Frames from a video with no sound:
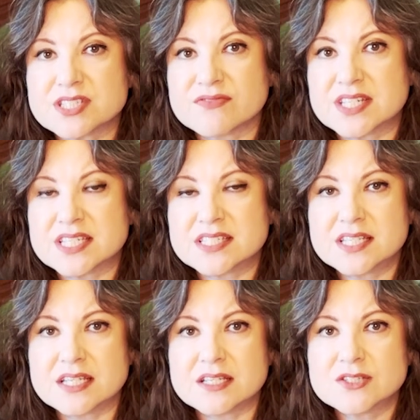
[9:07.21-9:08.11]
of the
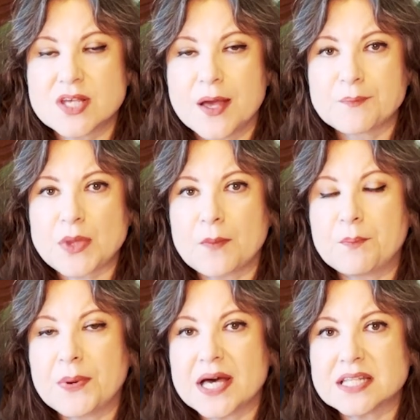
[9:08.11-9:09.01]
disease,
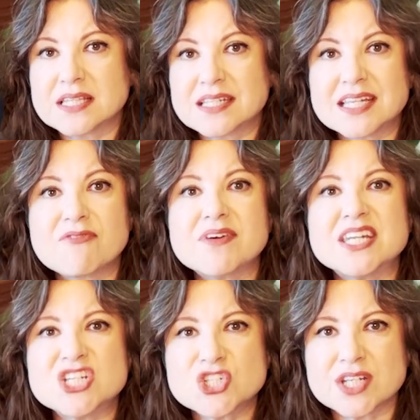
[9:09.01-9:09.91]
but the
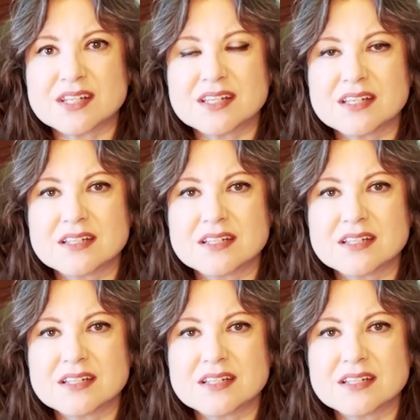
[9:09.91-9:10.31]
definition,